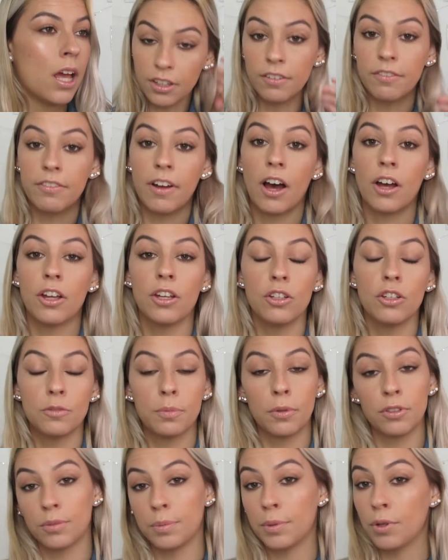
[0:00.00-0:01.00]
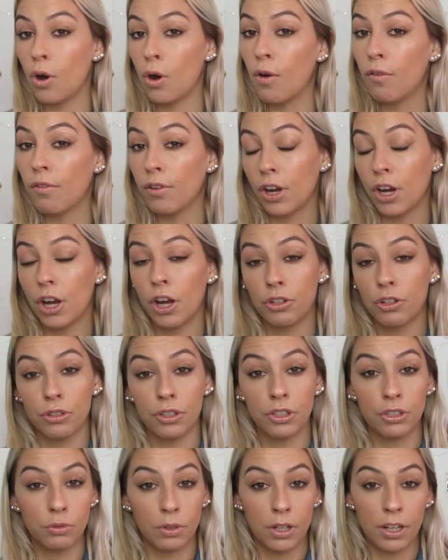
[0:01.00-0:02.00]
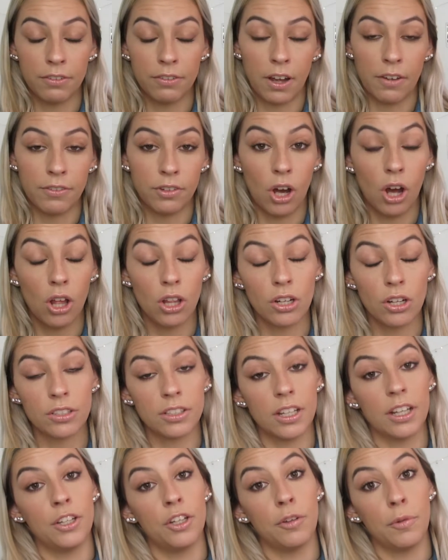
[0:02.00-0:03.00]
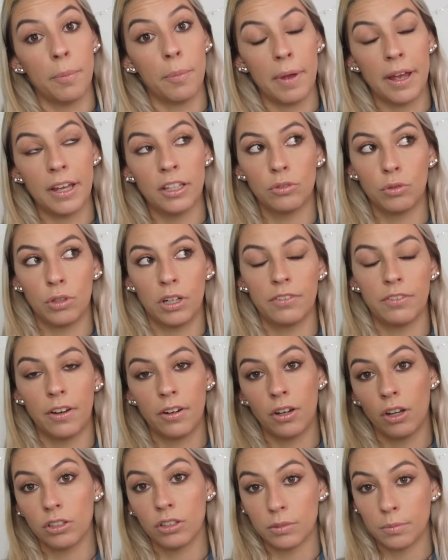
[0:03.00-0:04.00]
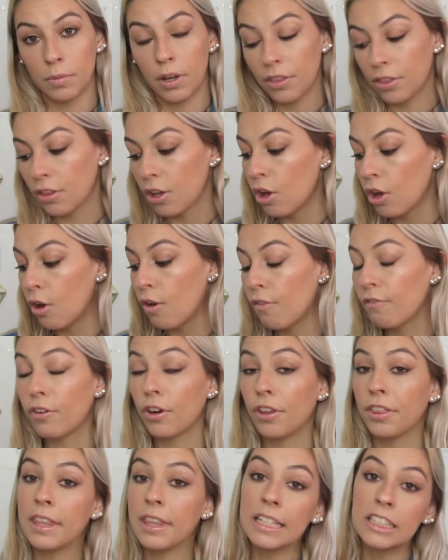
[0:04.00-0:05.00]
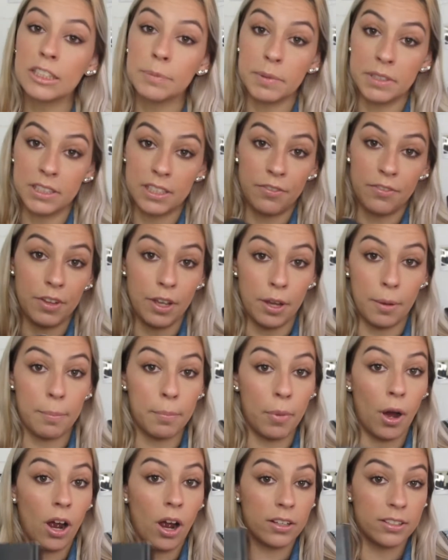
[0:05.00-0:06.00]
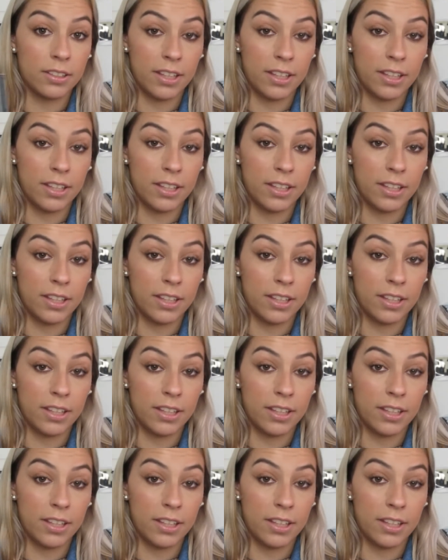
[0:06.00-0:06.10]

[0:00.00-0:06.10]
The value is supposed to be over $125 and you pay $25 a month for this specific box.